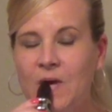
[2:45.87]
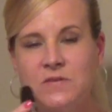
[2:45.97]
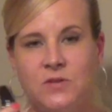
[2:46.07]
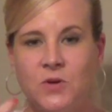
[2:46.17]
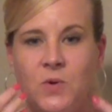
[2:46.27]

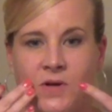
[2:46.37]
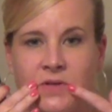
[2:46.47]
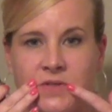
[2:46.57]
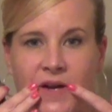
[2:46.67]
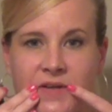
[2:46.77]
So your
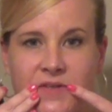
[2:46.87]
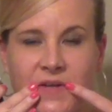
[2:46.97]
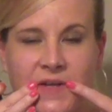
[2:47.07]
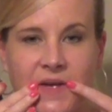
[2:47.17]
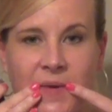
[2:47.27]
corners are actually
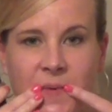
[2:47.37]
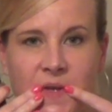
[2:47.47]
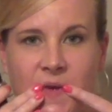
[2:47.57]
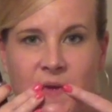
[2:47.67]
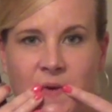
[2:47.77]
going to come
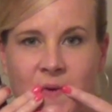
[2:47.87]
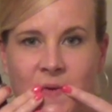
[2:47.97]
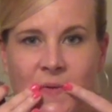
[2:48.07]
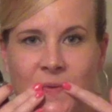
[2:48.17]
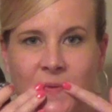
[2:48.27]
in,
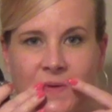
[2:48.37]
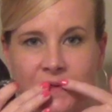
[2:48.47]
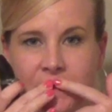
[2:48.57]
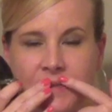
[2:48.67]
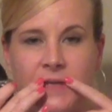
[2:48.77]

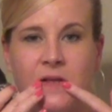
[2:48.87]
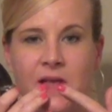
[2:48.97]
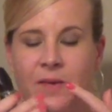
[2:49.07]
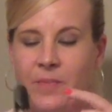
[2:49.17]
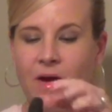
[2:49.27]
seal
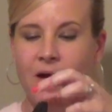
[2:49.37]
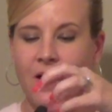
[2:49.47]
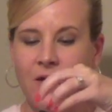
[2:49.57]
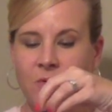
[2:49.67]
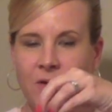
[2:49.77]
up
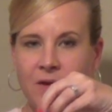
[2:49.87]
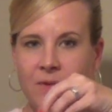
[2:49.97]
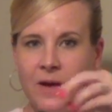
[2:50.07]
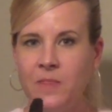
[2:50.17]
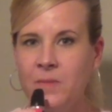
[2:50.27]
all the way
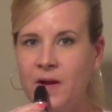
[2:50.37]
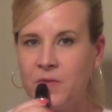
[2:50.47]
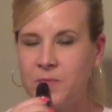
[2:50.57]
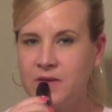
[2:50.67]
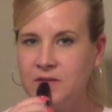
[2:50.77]
around the
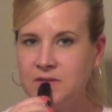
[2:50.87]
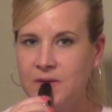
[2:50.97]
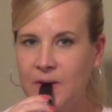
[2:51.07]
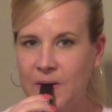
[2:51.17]
mouthpiece,